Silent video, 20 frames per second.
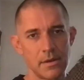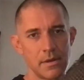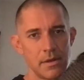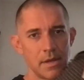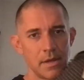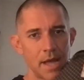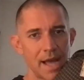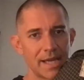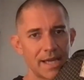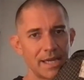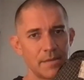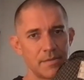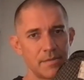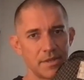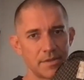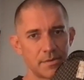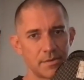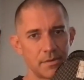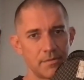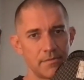I keep
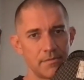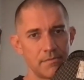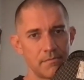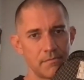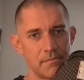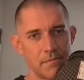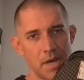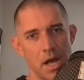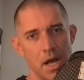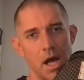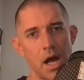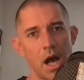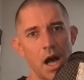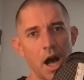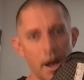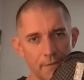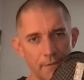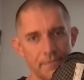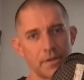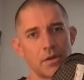this one
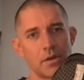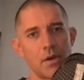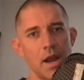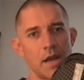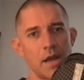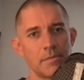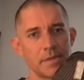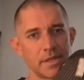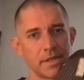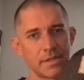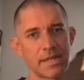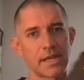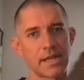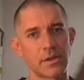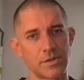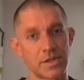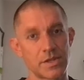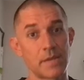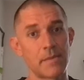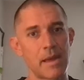off the ground because that
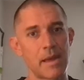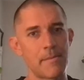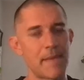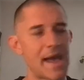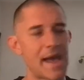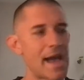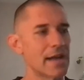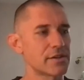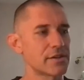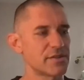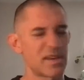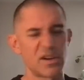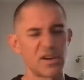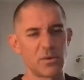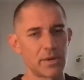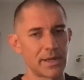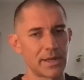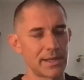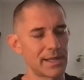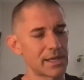goes on my back, so I don't
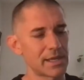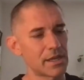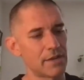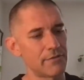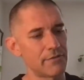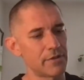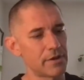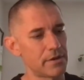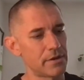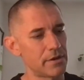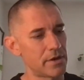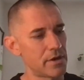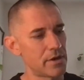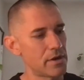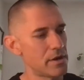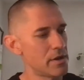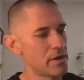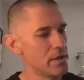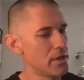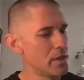want it like covered in
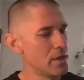dirt.